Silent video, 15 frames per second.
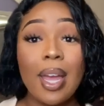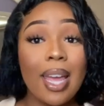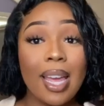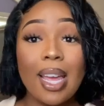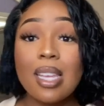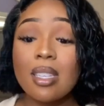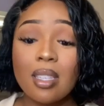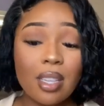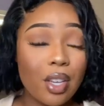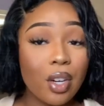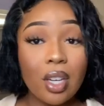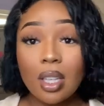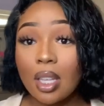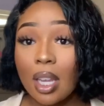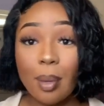It's
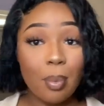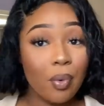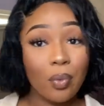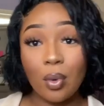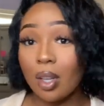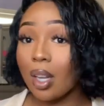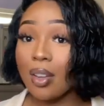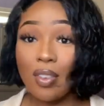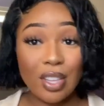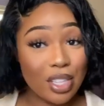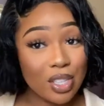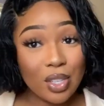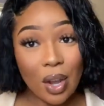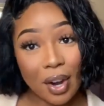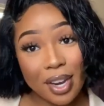literally, before I even
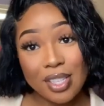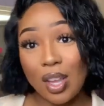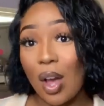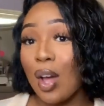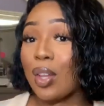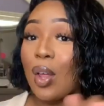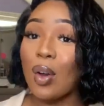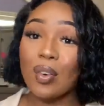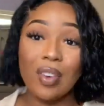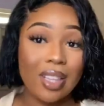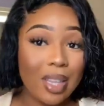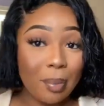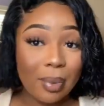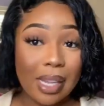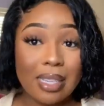start, it's all over the
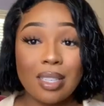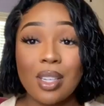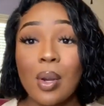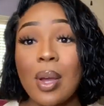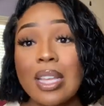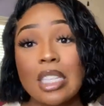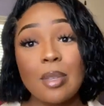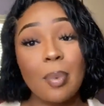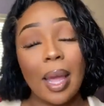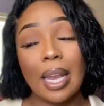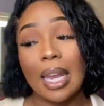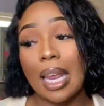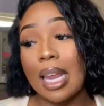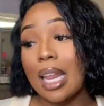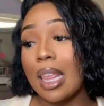place, so don't expect
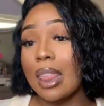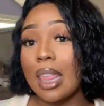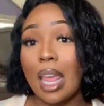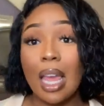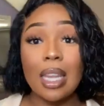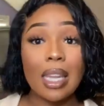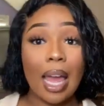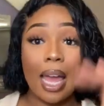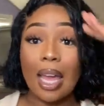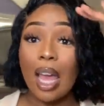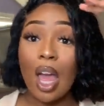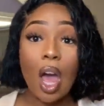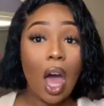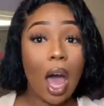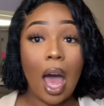anything like
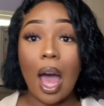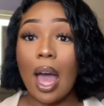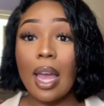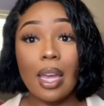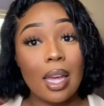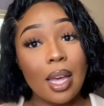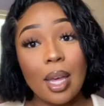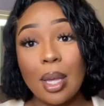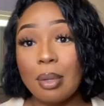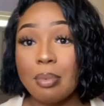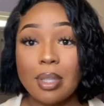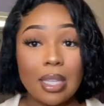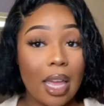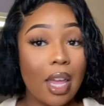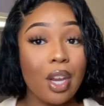high up
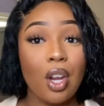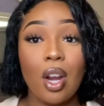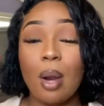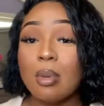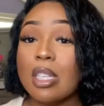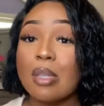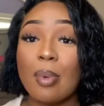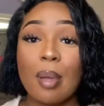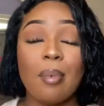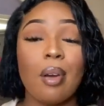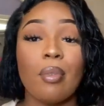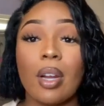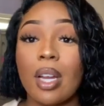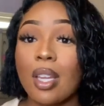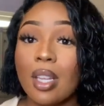standard. I'm just being my
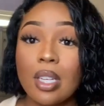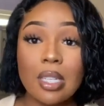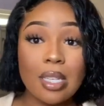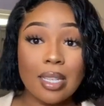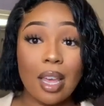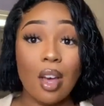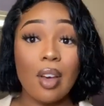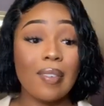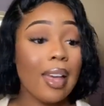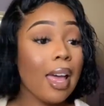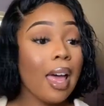regular self.